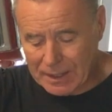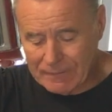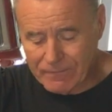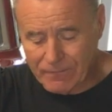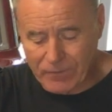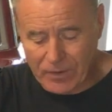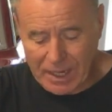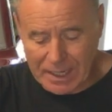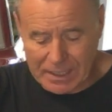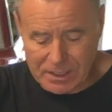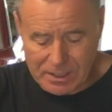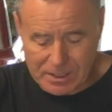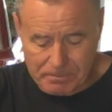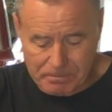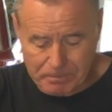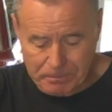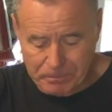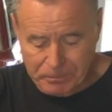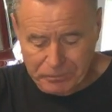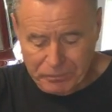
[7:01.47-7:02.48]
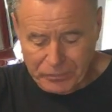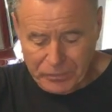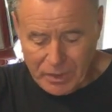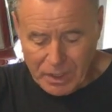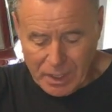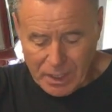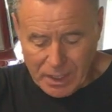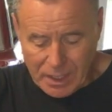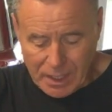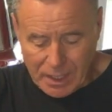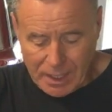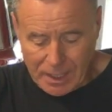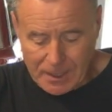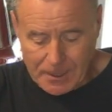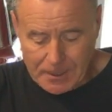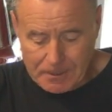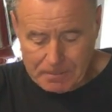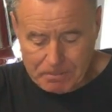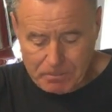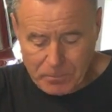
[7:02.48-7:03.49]
inflate.
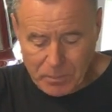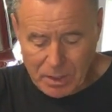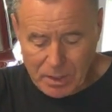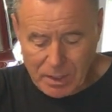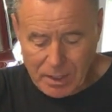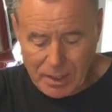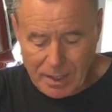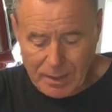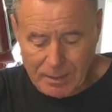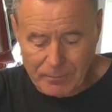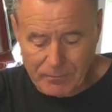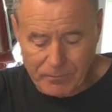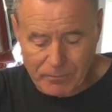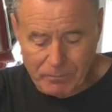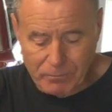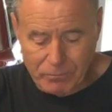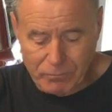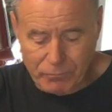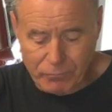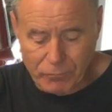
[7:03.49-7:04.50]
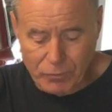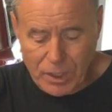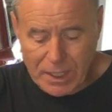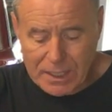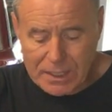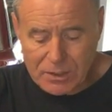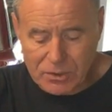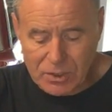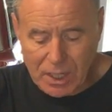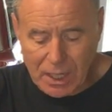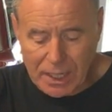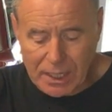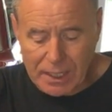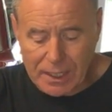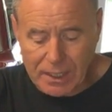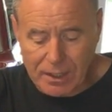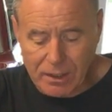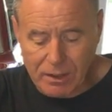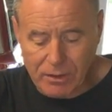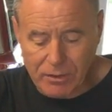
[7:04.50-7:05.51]
I'm
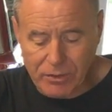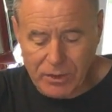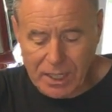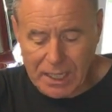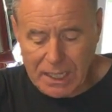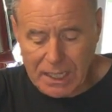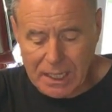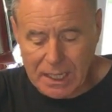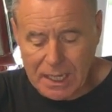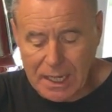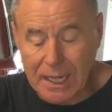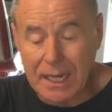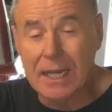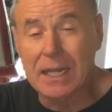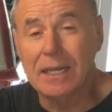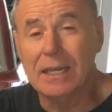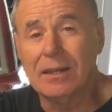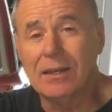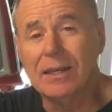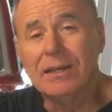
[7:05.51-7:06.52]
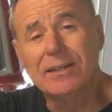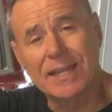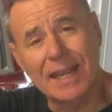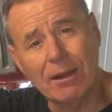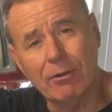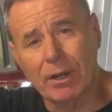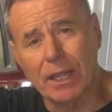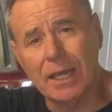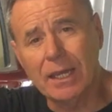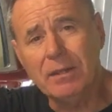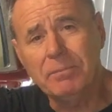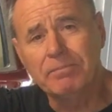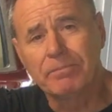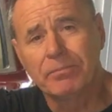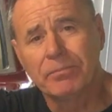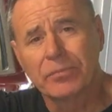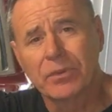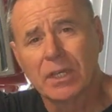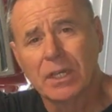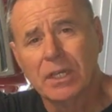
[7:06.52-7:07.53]
redesigning the interior
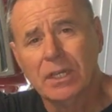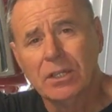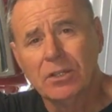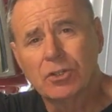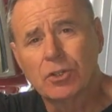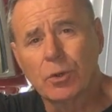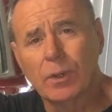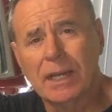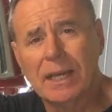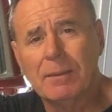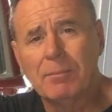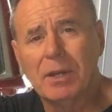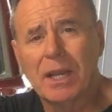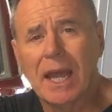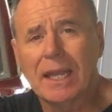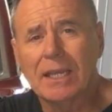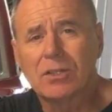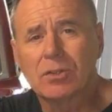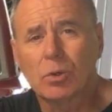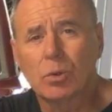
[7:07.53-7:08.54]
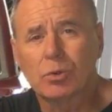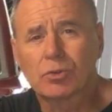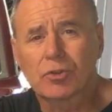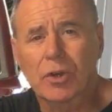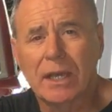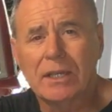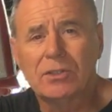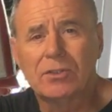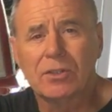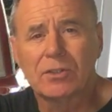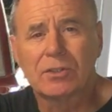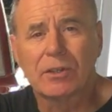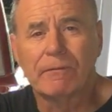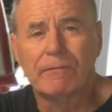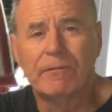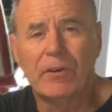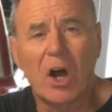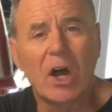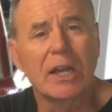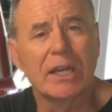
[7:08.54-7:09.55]
to eliminate all traces of
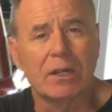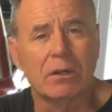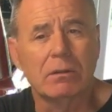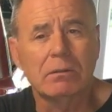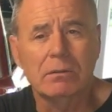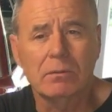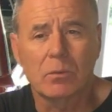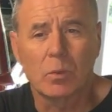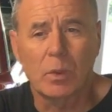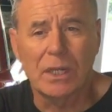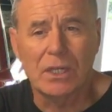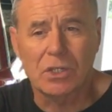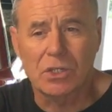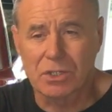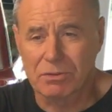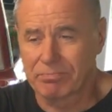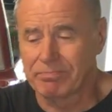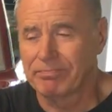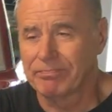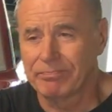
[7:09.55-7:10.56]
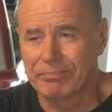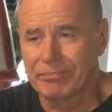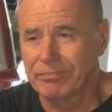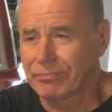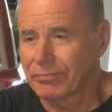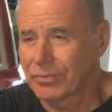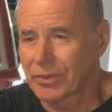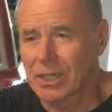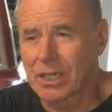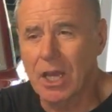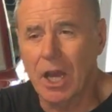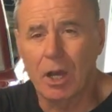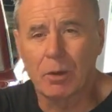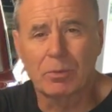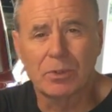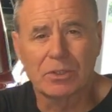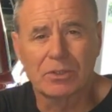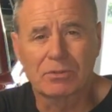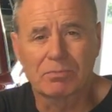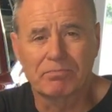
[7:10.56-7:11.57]
vinyl, which
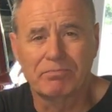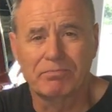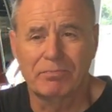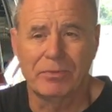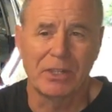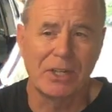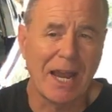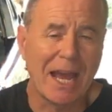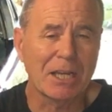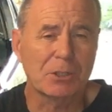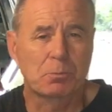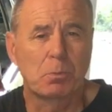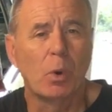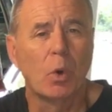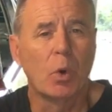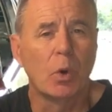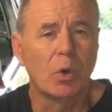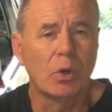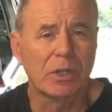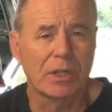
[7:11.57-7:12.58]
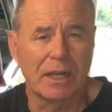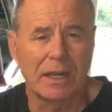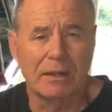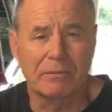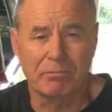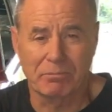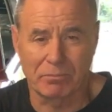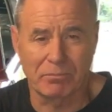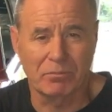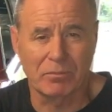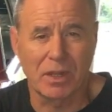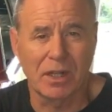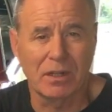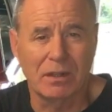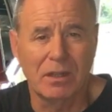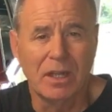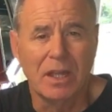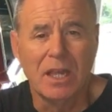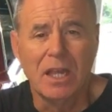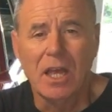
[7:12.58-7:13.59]
the dashboard and
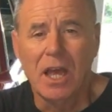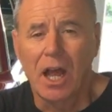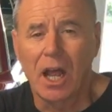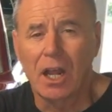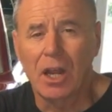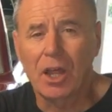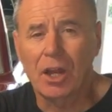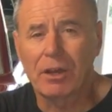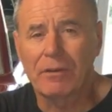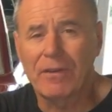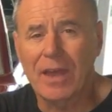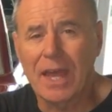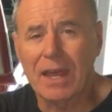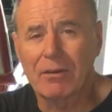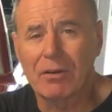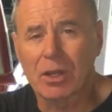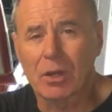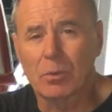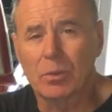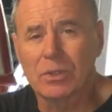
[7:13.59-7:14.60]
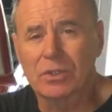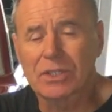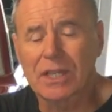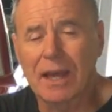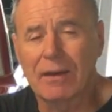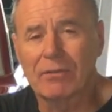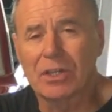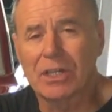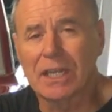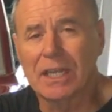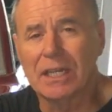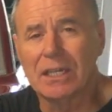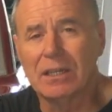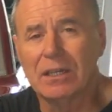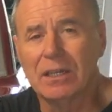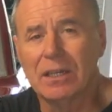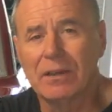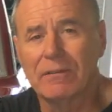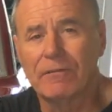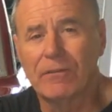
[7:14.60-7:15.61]
a lot of area was covered
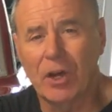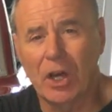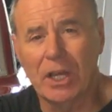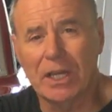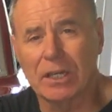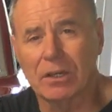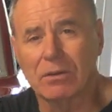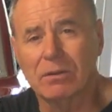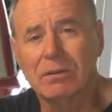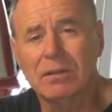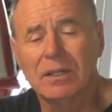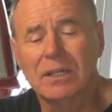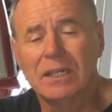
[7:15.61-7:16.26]
in vinyl,